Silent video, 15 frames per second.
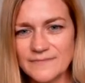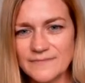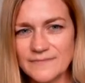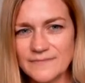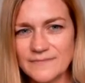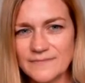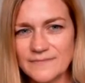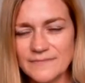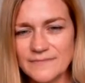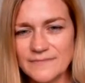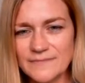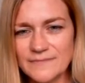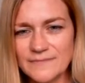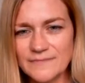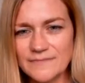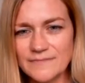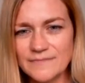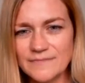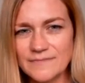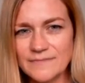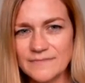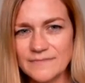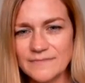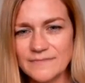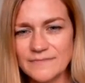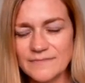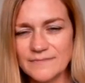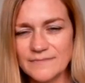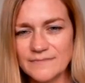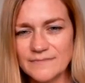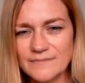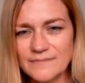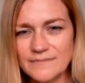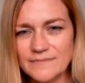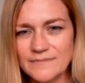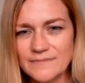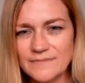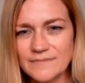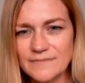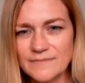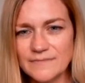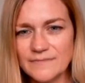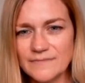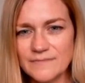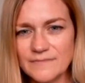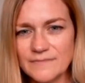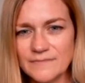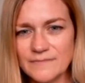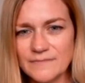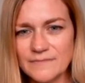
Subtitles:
The person shown says nothing.